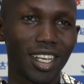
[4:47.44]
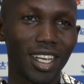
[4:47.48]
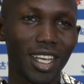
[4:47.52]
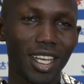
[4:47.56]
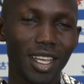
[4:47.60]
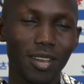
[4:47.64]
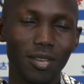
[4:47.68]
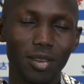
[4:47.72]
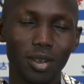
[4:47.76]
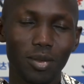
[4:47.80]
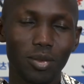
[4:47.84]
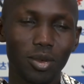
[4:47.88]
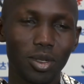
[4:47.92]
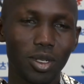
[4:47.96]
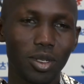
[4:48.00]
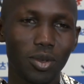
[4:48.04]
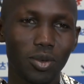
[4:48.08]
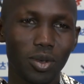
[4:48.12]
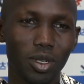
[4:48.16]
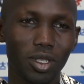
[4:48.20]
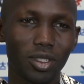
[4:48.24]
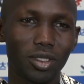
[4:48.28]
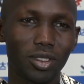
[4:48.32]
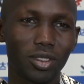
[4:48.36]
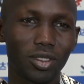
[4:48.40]
everybody
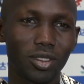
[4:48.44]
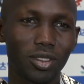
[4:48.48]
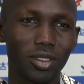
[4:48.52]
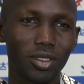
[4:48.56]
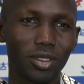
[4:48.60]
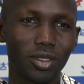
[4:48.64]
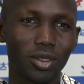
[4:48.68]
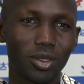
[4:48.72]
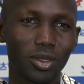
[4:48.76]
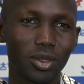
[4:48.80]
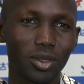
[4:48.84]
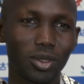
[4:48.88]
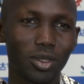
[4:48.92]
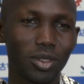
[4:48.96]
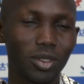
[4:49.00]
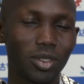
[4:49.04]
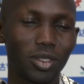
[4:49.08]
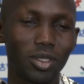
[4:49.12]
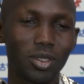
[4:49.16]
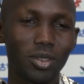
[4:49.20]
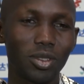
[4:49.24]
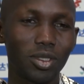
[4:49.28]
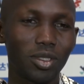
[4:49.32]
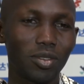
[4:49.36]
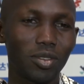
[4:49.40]
wants to,
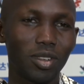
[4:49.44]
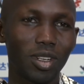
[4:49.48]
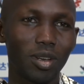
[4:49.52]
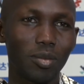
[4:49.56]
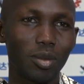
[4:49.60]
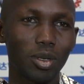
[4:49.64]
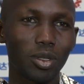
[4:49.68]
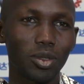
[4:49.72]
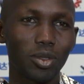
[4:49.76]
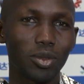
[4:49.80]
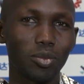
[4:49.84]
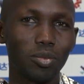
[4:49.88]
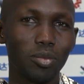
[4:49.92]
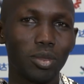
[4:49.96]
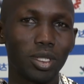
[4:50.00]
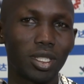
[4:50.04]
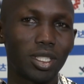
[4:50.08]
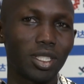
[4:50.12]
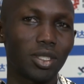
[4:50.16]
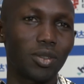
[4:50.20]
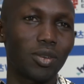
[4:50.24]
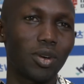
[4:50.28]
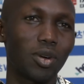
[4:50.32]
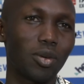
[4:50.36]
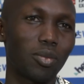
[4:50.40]
it's not even about
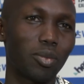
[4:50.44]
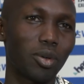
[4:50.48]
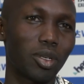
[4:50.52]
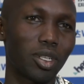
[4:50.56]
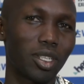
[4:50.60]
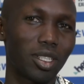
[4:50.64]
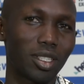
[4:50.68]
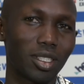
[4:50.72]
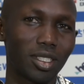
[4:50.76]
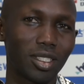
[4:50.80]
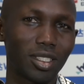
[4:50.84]
beating your opponent,